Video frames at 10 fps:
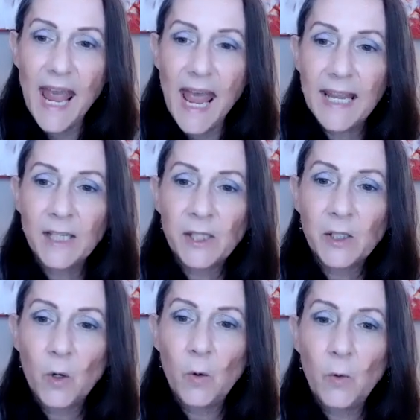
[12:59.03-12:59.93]
And
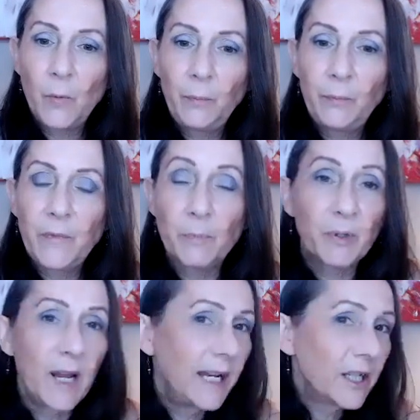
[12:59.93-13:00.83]
so the
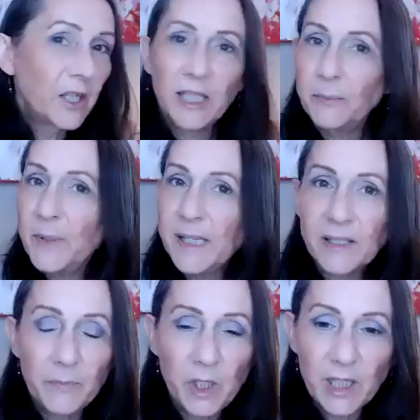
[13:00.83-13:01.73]
brain is just a piece
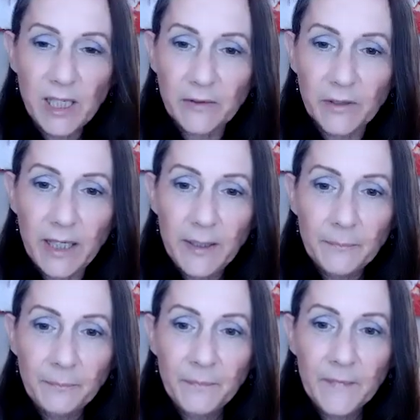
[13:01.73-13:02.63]
of machinery,
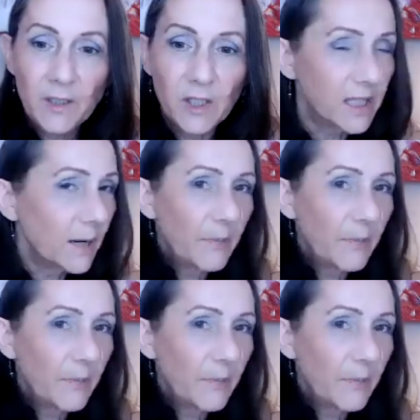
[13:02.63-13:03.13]
just a